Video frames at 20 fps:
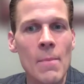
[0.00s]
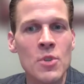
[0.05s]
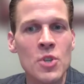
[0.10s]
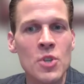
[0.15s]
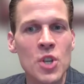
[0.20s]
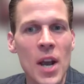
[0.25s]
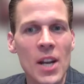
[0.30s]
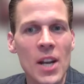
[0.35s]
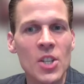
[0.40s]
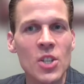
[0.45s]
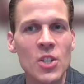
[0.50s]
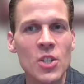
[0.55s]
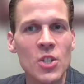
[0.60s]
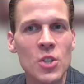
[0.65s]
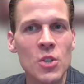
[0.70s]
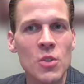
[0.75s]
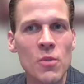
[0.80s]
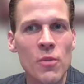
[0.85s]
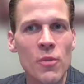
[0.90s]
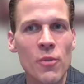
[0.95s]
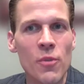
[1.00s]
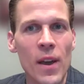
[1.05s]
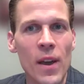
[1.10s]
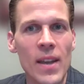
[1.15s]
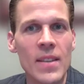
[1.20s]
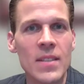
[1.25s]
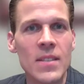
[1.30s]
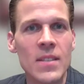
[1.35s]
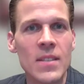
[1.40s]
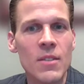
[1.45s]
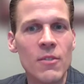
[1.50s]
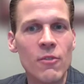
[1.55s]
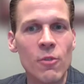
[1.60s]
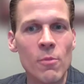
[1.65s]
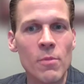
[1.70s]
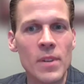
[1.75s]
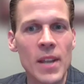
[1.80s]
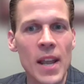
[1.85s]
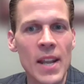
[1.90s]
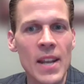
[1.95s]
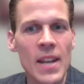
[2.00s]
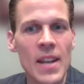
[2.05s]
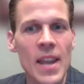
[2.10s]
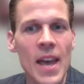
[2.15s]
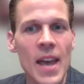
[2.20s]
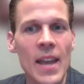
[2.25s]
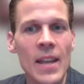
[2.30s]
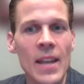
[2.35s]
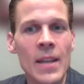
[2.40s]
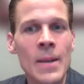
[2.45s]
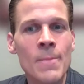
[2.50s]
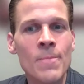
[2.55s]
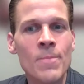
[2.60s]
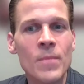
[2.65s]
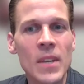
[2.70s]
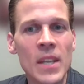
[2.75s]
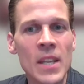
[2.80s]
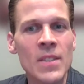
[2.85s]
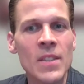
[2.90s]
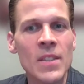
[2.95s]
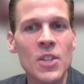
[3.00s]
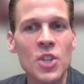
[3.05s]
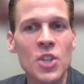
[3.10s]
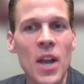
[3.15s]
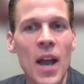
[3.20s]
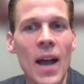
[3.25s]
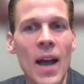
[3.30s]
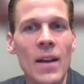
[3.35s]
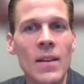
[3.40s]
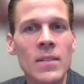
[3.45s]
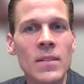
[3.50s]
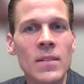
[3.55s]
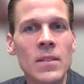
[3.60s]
objections you face from day to day in the chat.